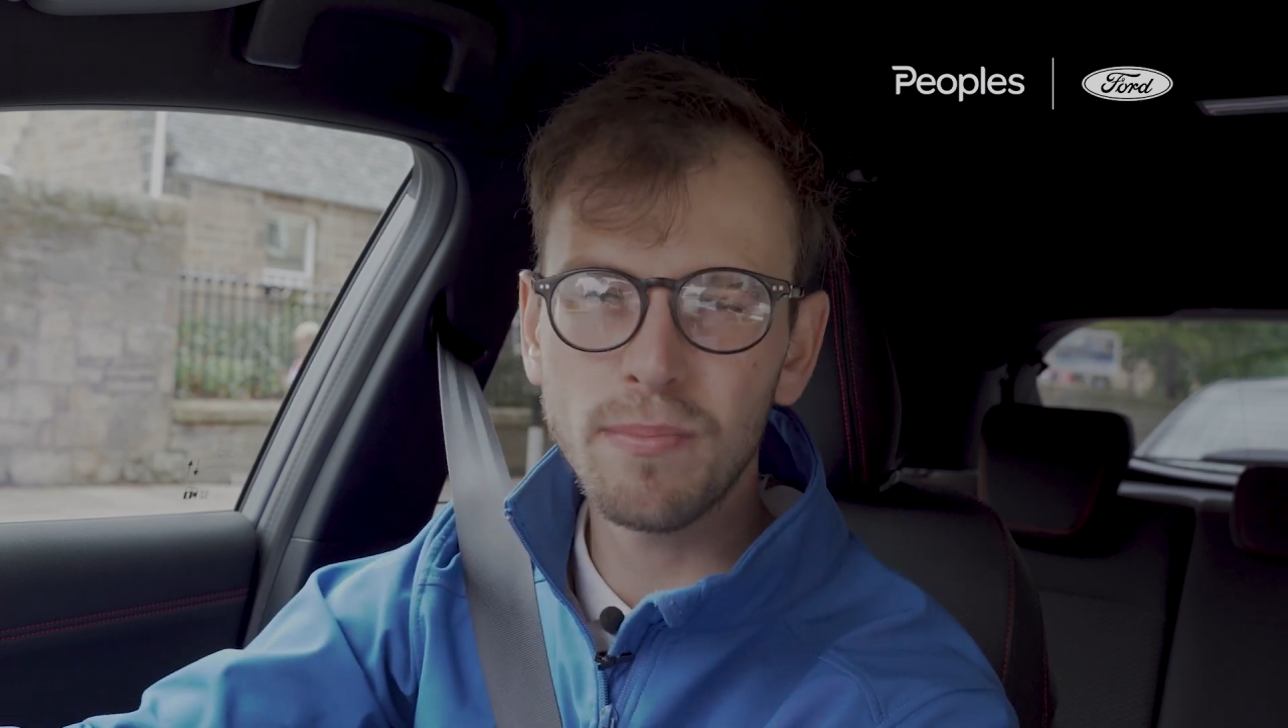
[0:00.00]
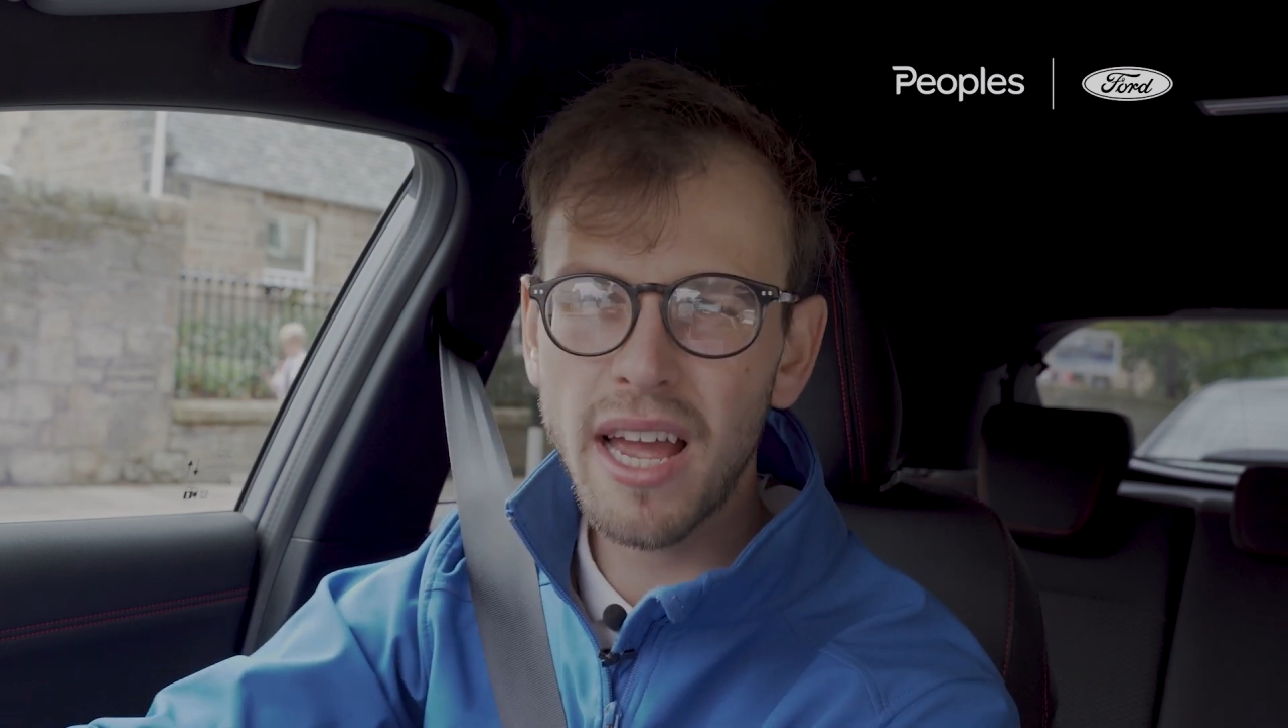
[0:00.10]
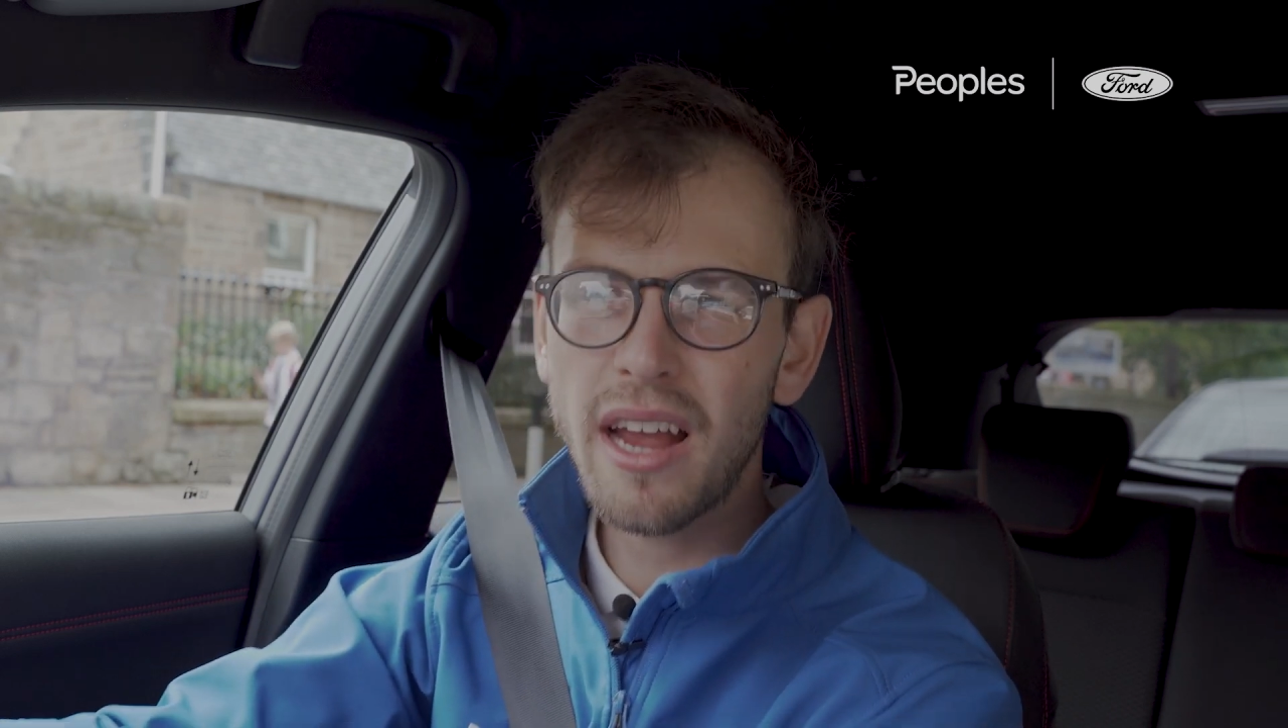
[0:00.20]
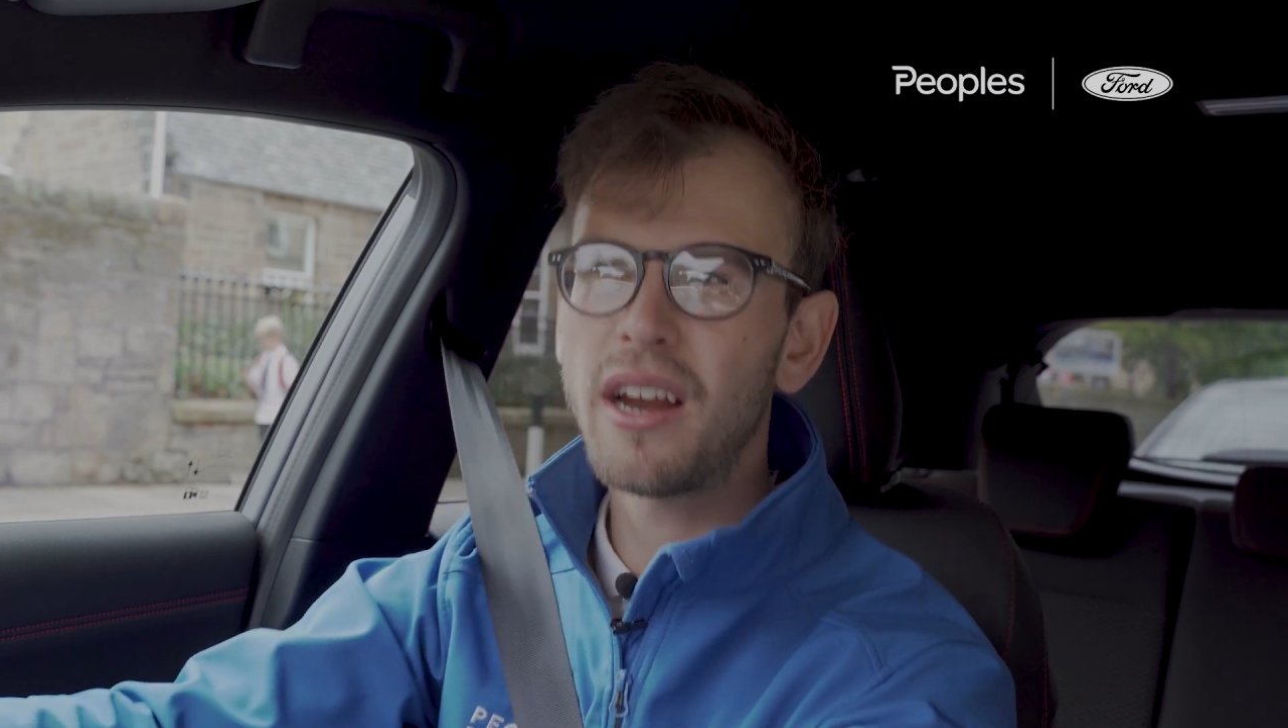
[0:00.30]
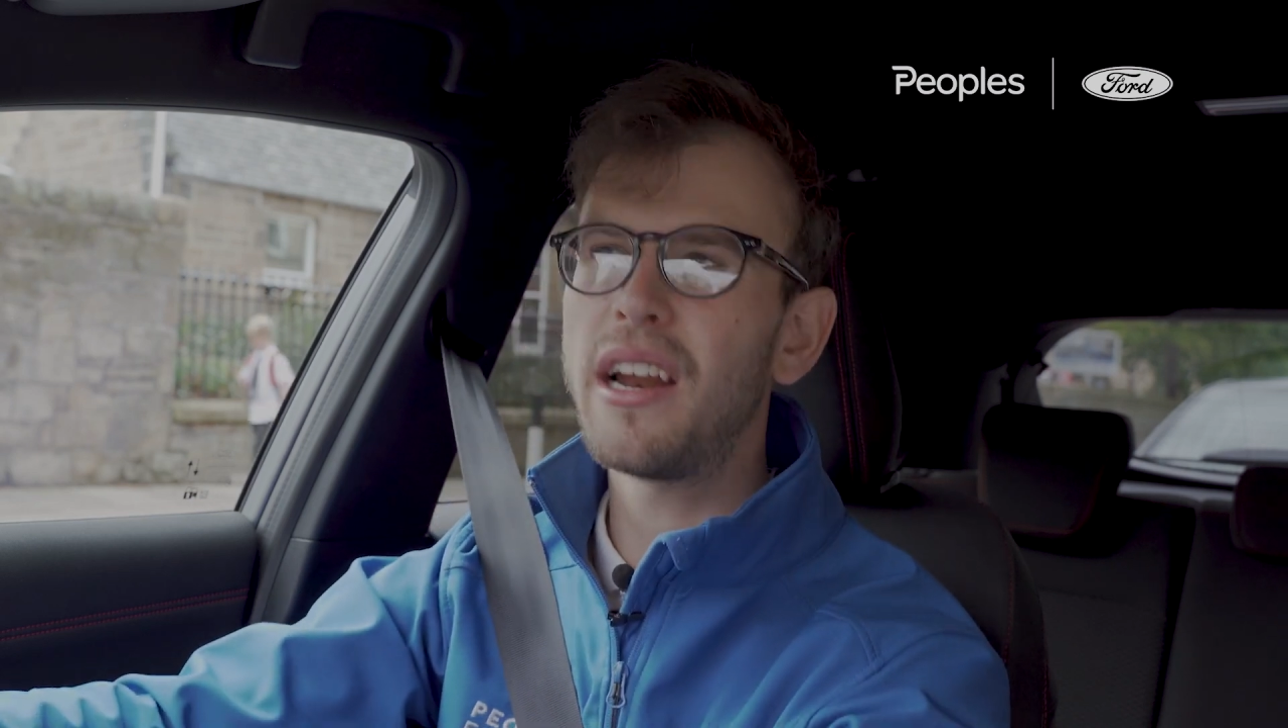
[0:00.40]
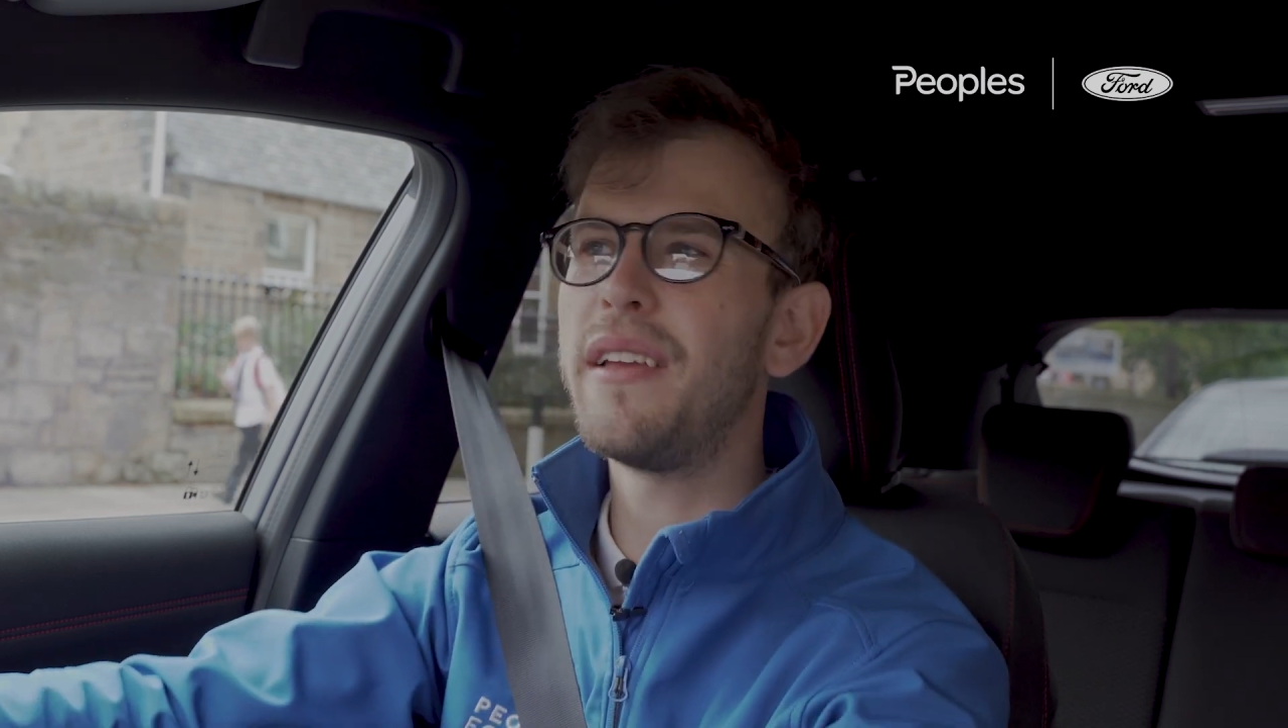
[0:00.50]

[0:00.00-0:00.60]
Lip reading: better